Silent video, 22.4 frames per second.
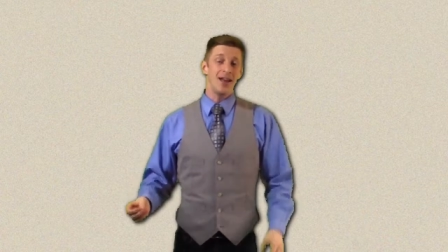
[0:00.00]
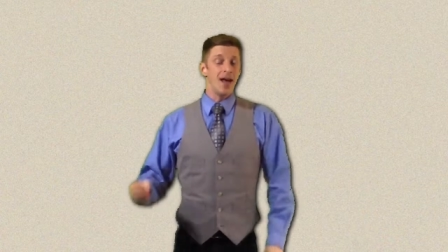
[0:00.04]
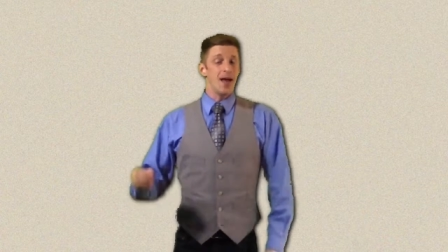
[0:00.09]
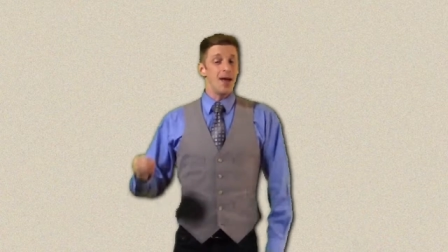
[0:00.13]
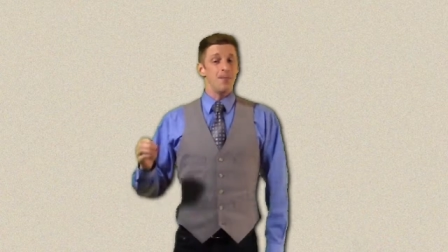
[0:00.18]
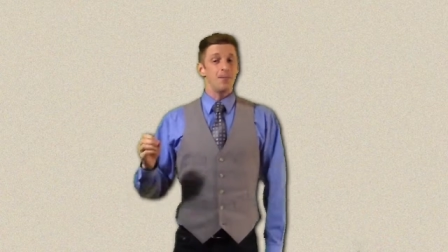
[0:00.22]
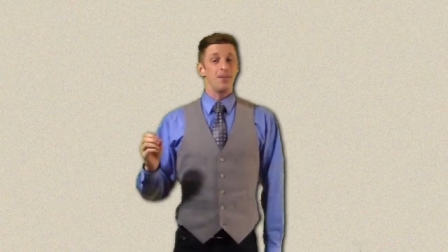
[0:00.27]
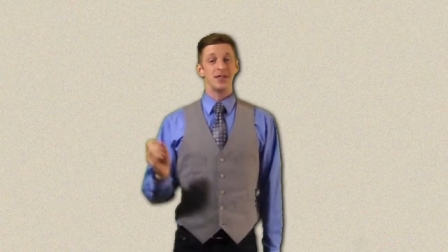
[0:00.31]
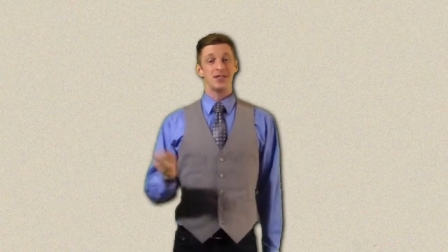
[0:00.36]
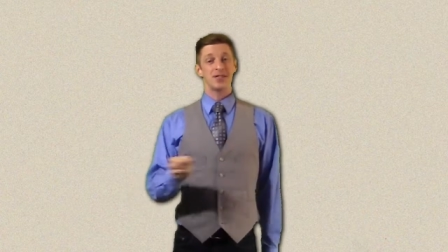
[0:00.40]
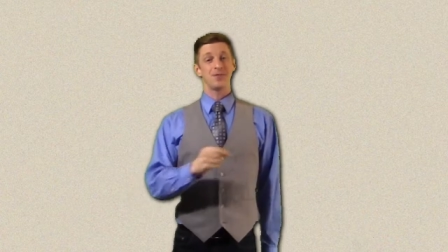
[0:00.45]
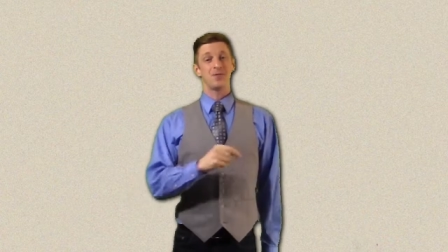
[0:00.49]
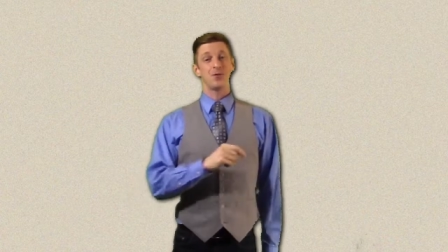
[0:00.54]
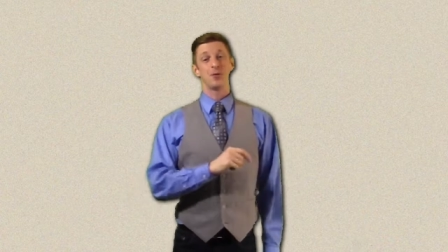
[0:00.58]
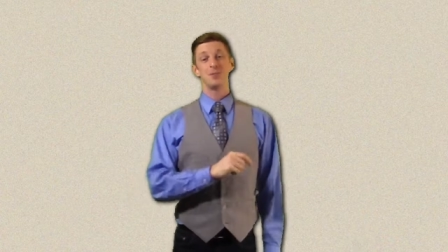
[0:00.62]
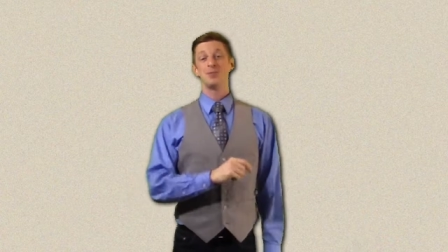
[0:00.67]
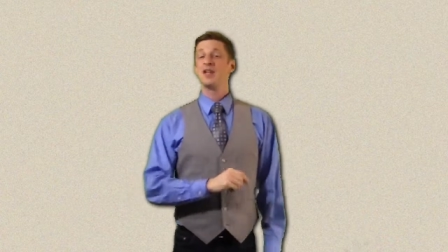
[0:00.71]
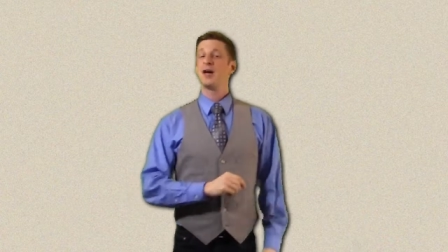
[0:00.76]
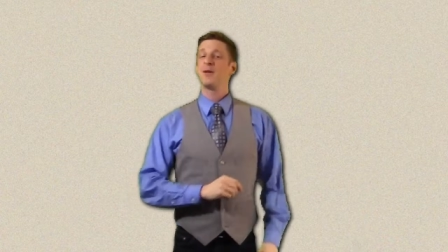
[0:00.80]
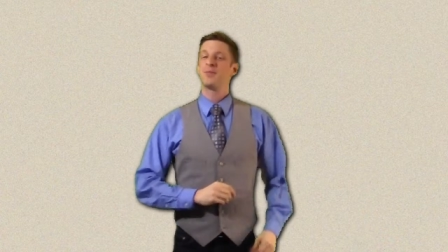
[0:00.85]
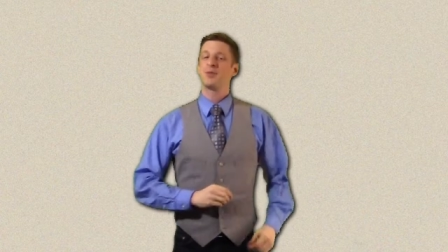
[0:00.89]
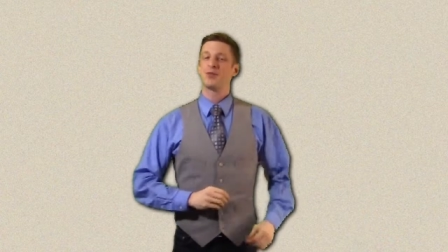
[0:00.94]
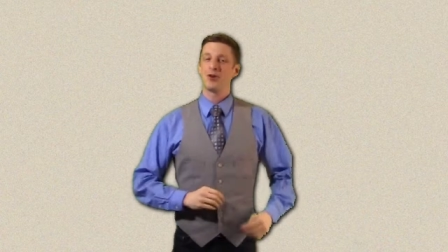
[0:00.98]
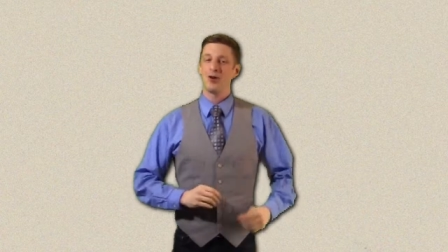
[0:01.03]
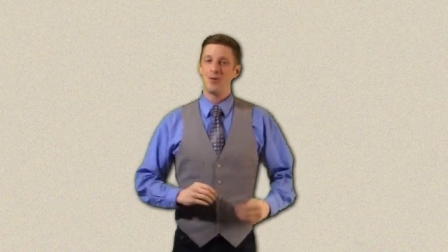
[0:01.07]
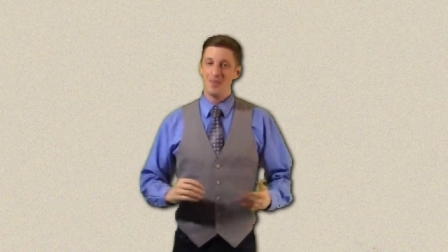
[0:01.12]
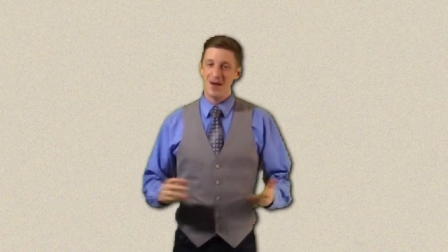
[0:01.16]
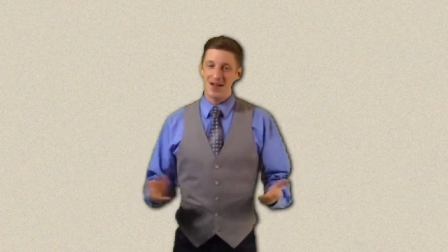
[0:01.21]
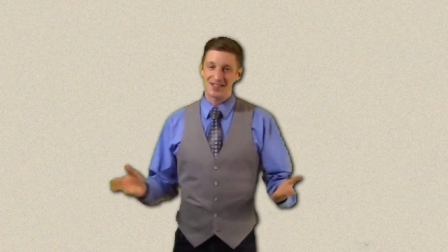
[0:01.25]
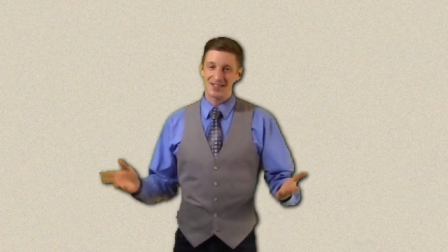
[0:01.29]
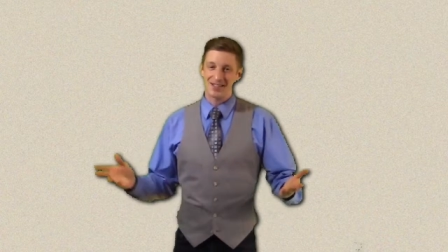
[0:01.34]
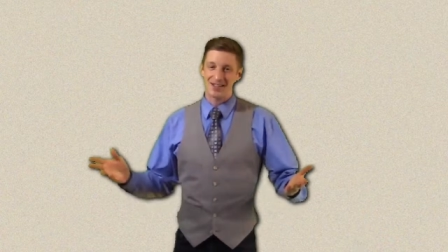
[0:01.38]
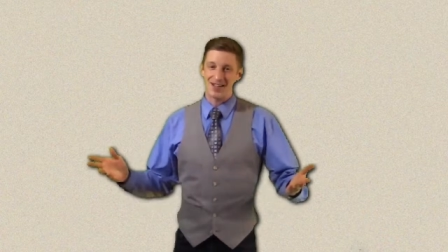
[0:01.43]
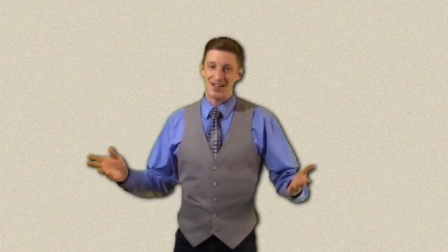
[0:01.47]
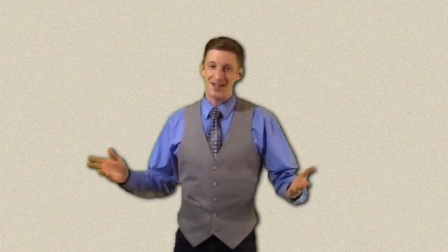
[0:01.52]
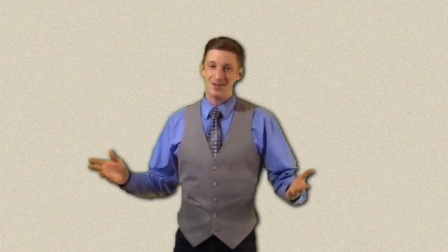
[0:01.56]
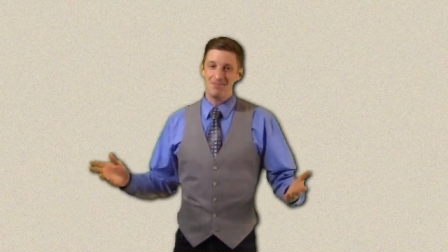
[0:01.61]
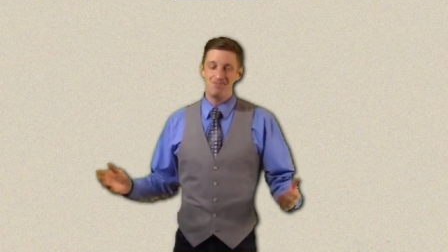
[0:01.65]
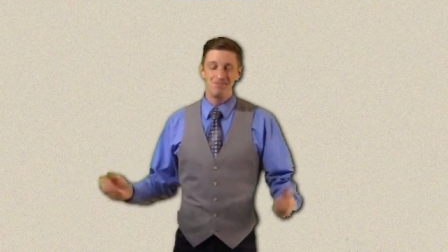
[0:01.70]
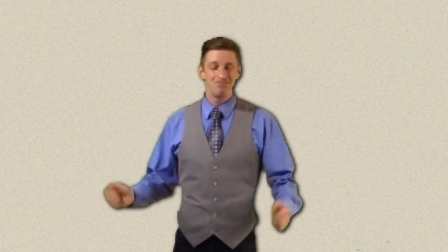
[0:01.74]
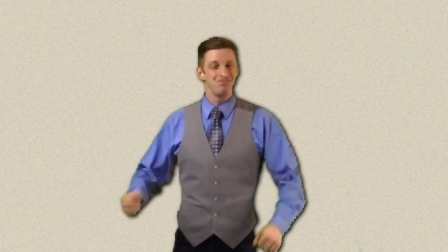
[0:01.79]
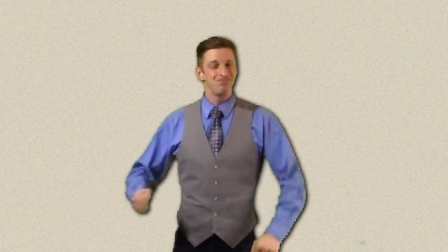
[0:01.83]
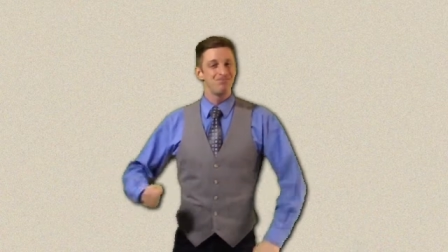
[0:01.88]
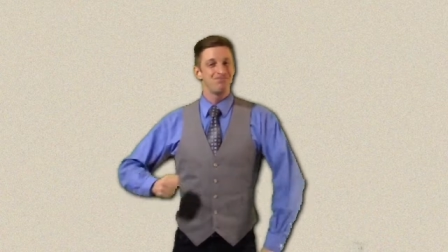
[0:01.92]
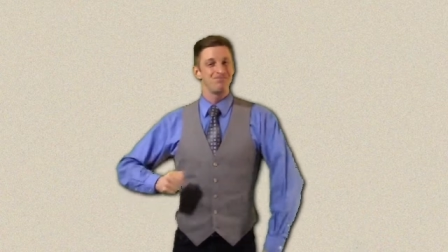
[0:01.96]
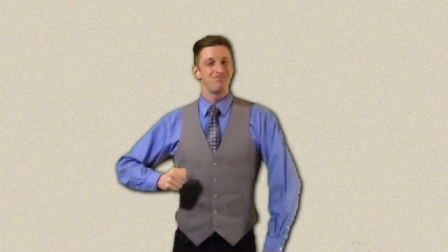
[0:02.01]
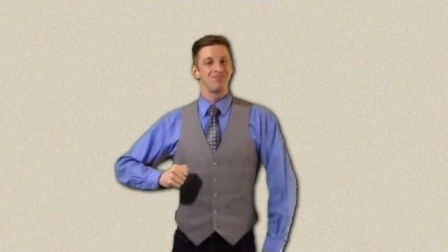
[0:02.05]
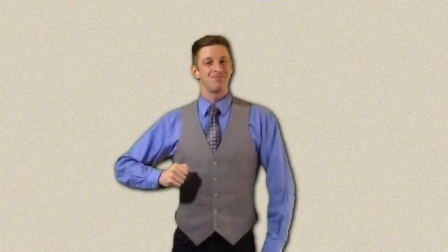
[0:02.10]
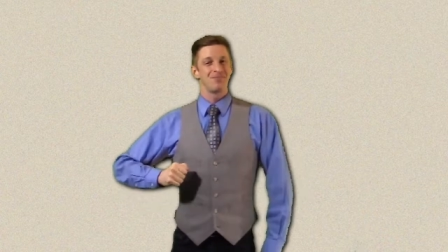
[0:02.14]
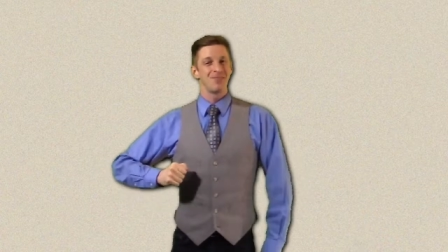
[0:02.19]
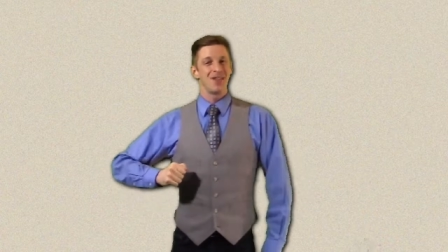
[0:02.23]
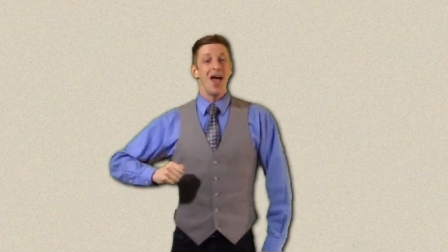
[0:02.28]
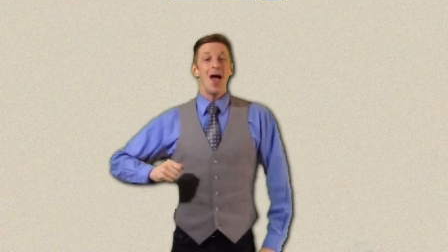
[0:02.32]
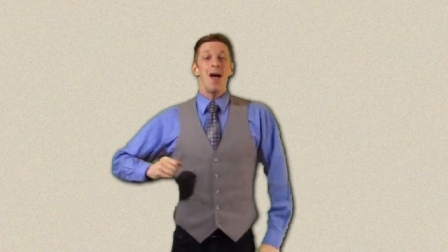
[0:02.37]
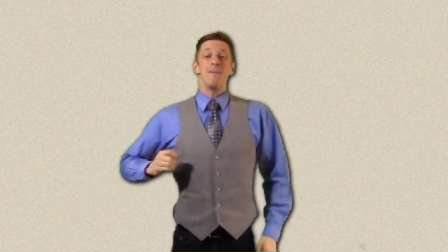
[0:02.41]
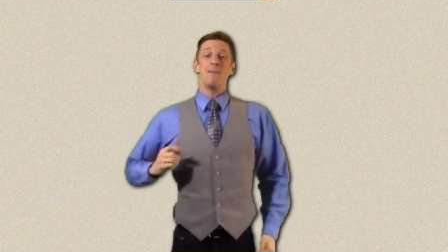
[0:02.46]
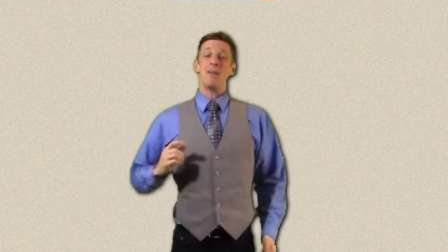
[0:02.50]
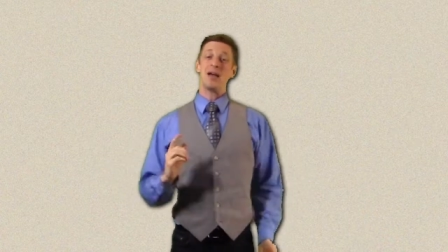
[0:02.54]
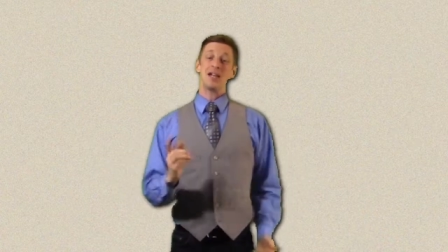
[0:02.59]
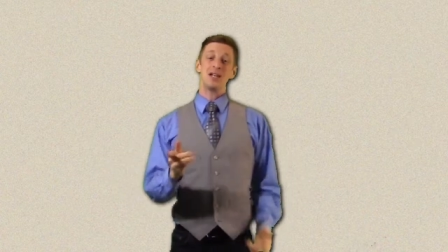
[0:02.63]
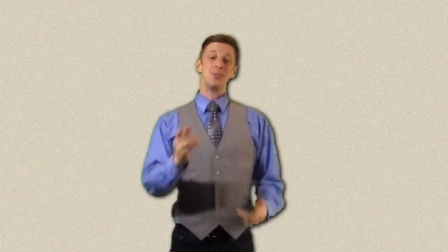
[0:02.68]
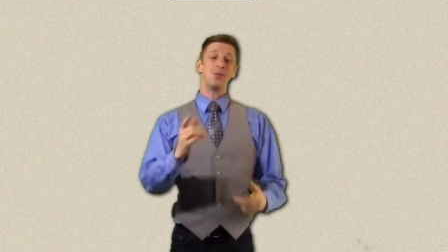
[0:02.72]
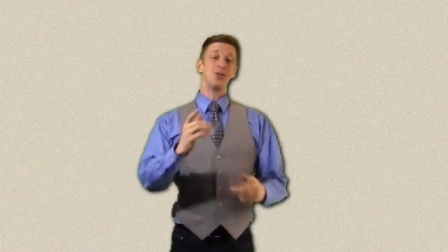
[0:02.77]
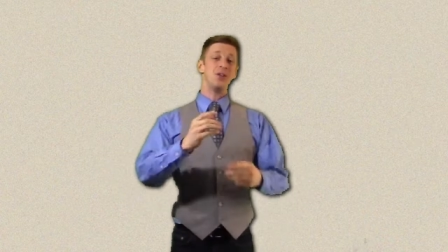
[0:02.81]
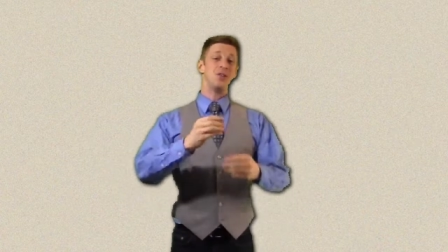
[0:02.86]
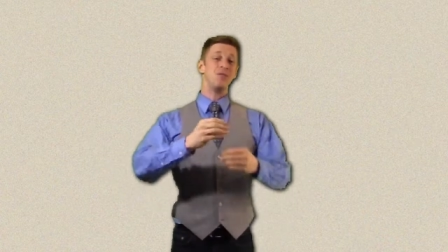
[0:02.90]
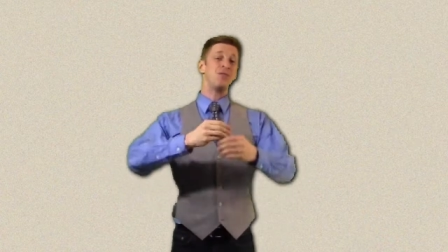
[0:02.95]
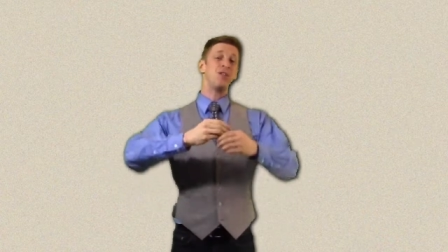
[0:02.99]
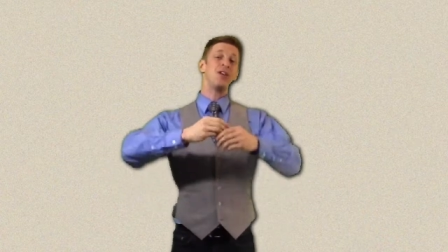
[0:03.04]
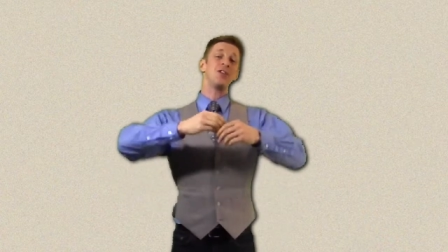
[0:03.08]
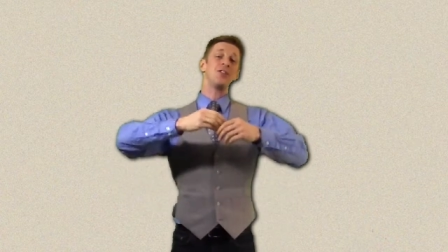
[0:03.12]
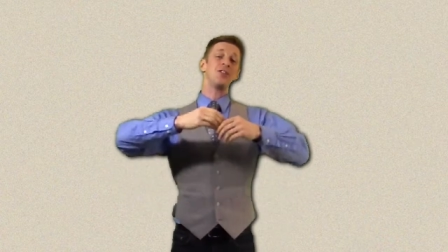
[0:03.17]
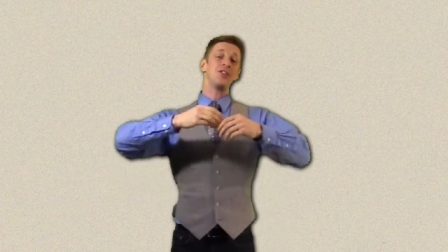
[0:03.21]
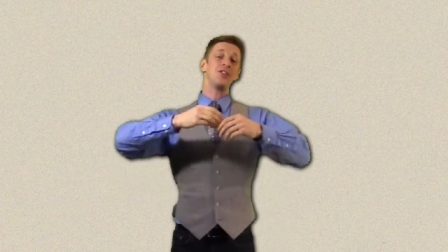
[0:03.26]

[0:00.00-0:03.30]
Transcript: pisiform, temporal, maxillae, mandible, inferior,